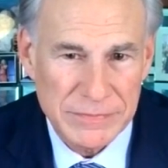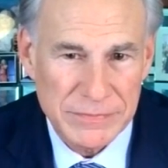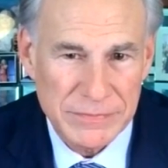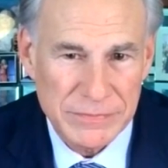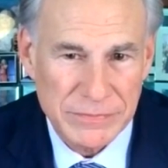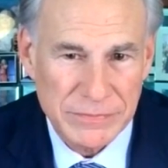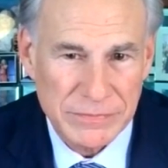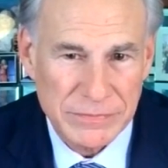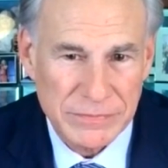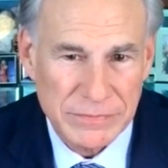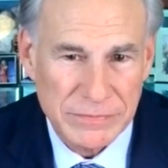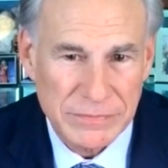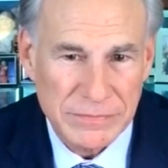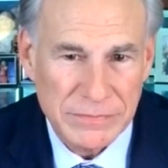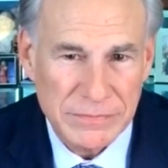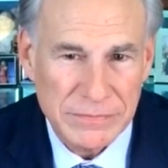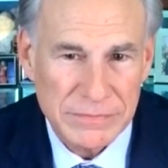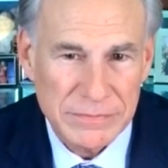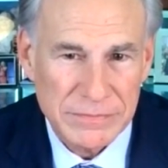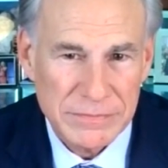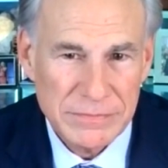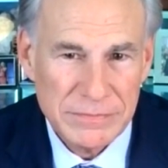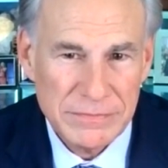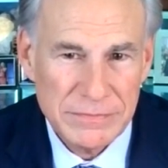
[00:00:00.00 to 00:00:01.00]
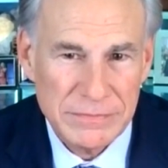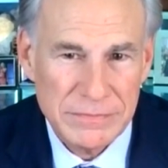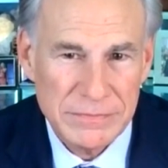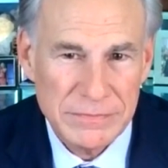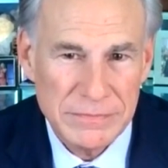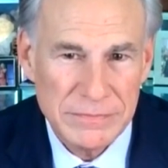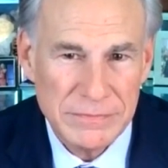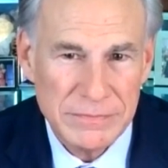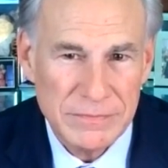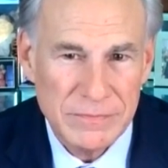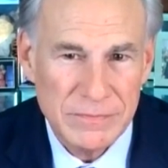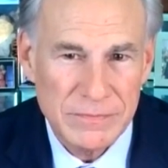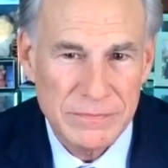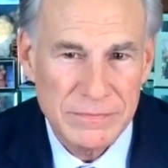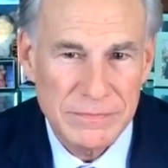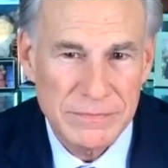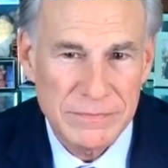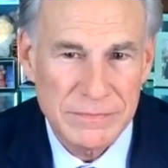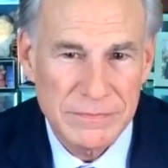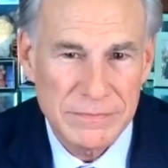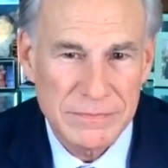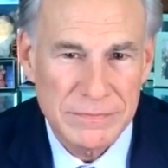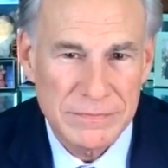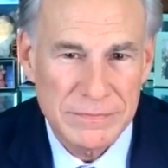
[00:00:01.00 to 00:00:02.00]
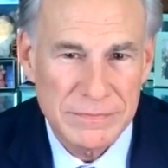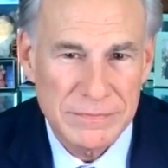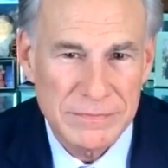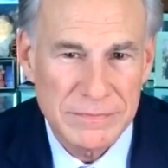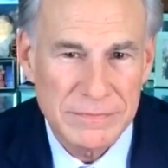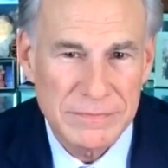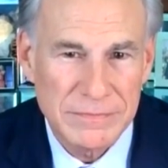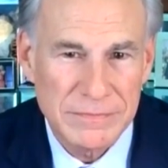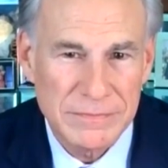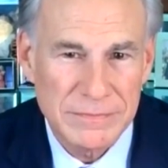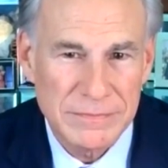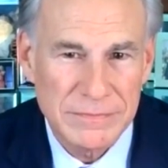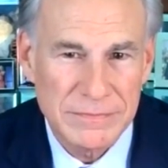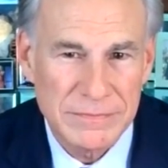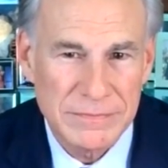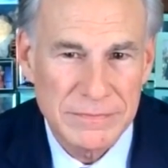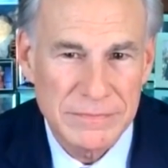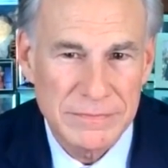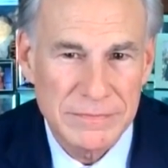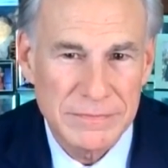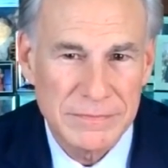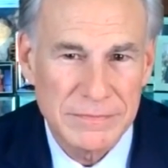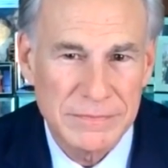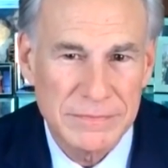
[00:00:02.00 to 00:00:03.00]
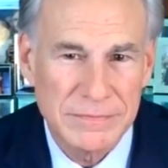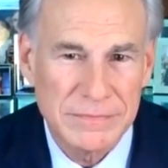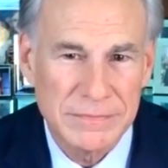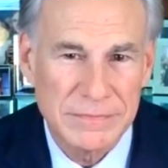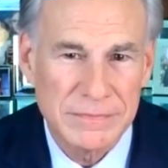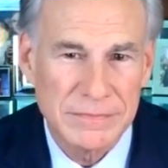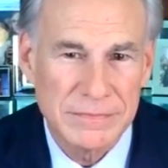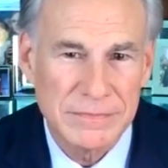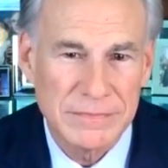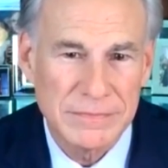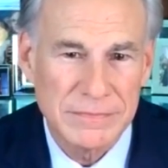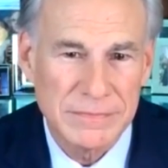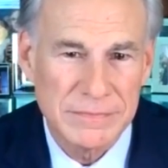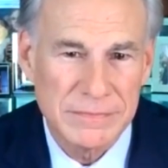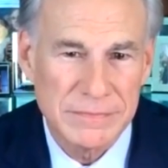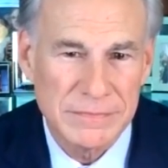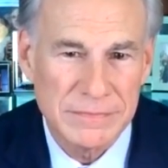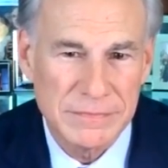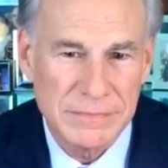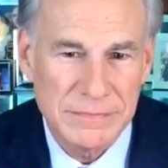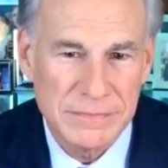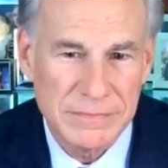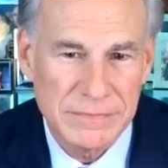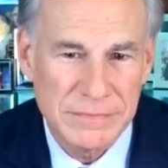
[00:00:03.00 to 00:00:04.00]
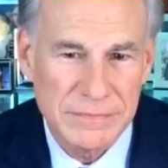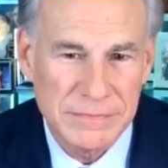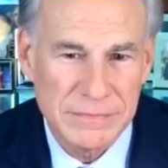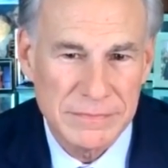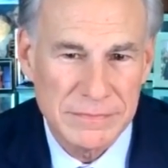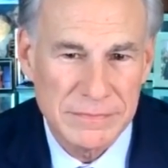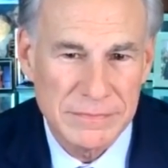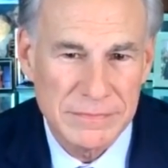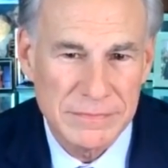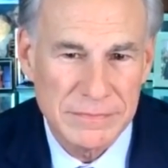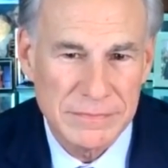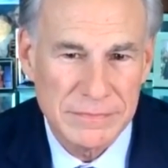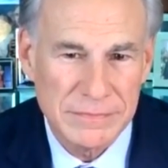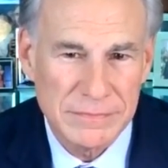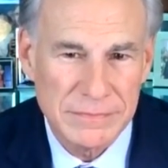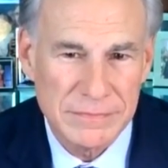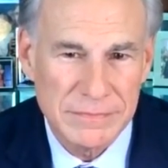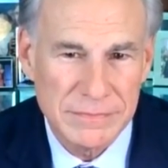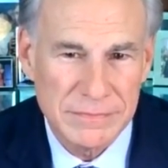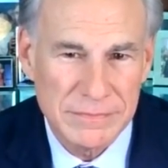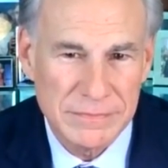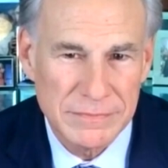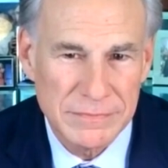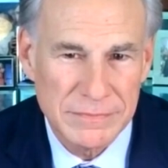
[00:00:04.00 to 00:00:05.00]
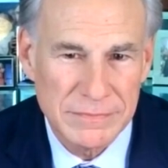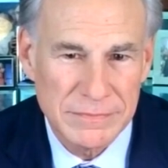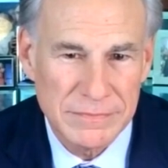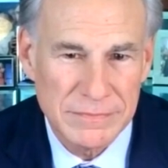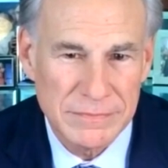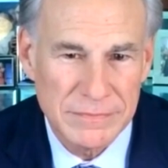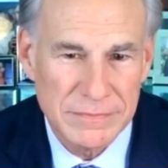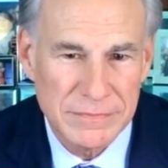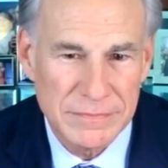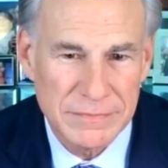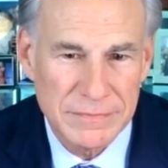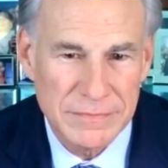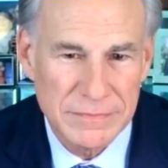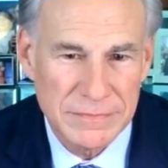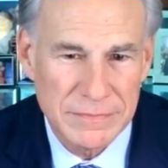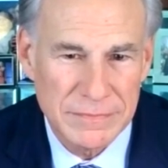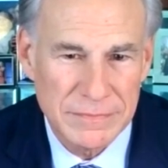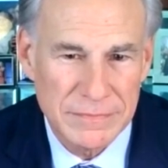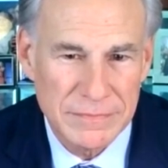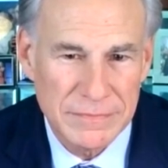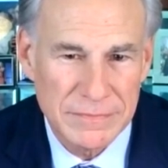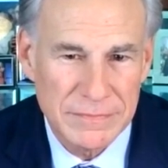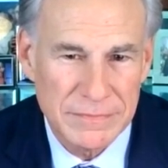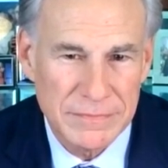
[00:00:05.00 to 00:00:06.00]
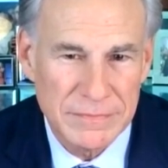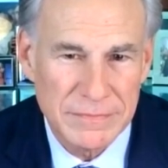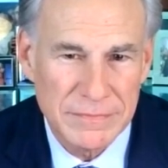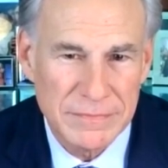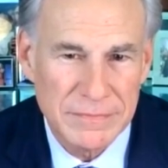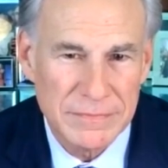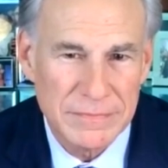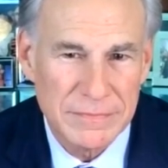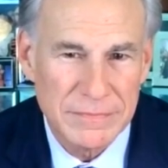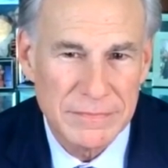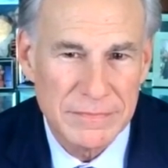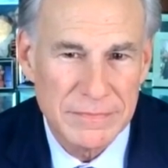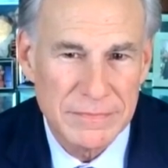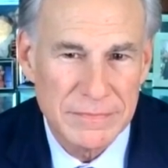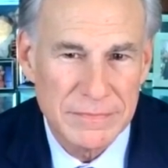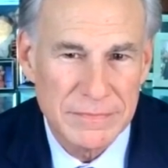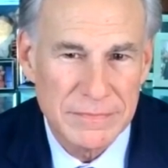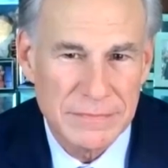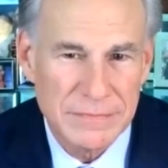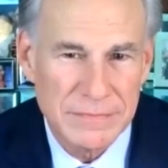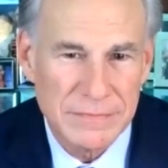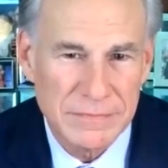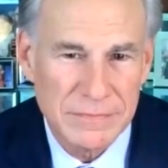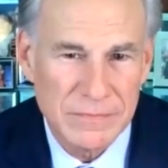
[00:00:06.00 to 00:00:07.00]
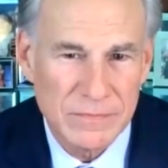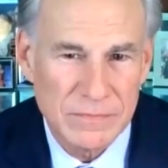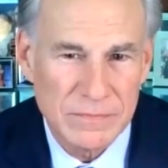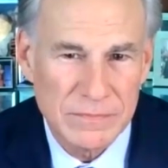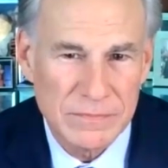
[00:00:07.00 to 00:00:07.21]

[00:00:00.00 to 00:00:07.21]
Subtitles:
The person shown says nothing.